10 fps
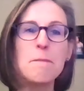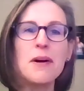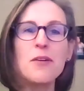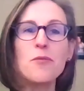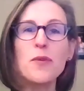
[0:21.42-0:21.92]

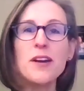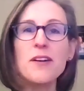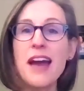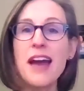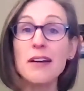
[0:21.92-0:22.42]
but we are
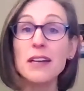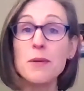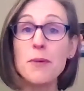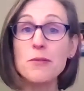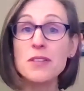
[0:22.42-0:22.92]
now going to
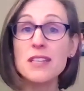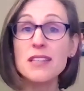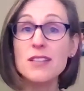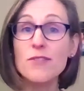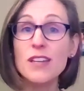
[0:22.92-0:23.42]
be posting
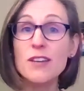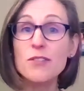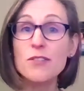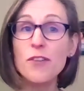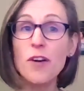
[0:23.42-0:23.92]
these
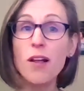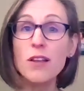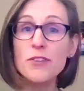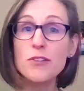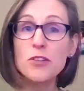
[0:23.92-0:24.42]
videos for all
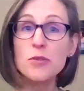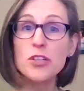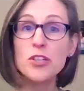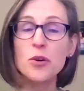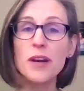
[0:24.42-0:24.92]
of you to
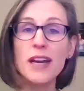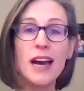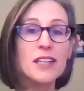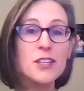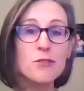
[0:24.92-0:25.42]
enjoy
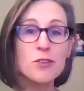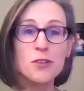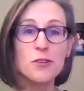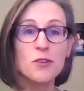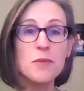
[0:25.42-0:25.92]
on
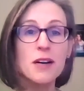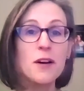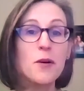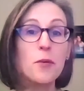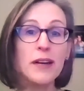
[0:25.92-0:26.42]
YouTube
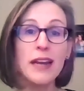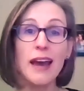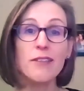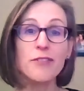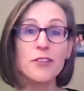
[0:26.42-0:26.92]

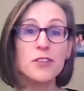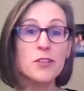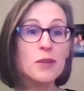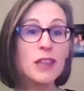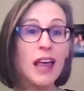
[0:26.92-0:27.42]
whenever
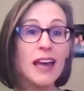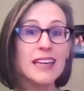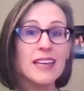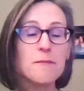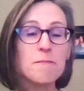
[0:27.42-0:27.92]
you would
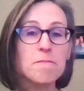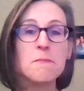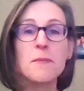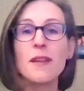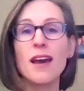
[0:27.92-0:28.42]
like.
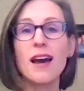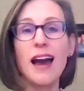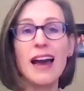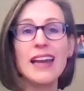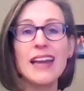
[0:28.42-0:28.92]

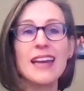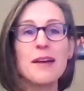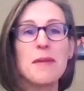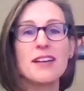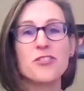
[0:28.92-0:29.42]
I
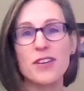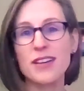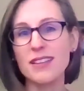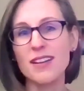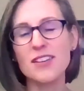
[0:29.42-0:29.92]
am
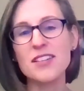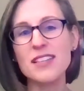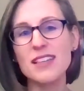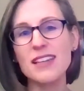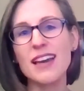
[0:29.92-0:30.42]
Andrea
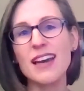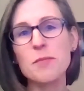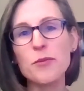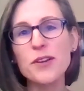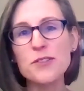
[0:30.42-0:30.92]
Larson. I'm
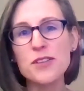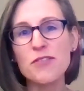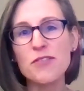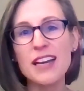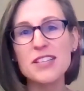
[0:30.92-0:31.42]
a reader's
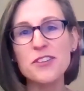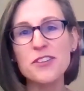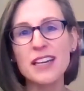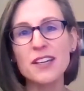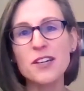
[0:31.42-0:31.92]
advisor
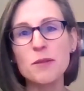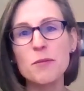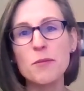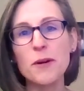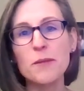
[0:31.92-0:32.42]
at Cook
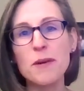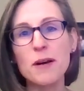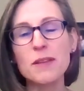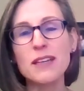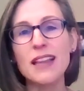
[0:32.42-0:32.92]
Memorial
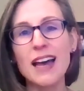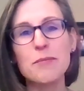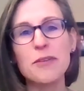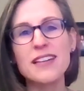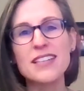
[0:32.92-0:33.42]
Public
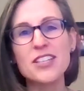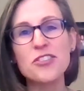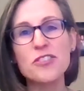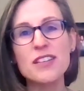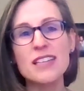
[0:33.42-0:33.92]
Library
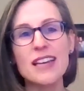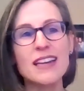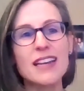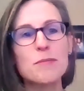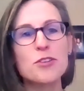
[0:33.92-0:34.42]
District,
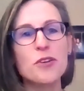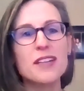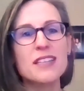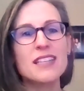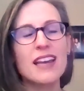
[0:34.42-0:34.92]
and I'm
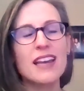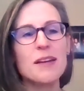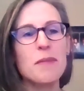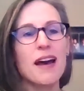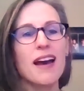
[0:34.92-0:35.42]
joined today
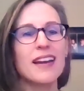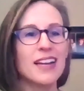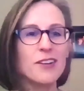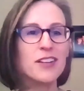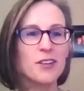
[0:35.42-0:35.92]
by
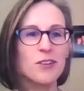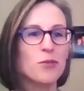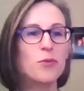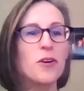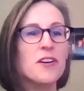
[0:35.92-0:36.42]
Erica
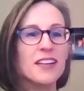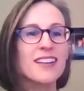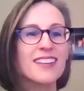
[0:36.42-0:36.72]
O'Rourke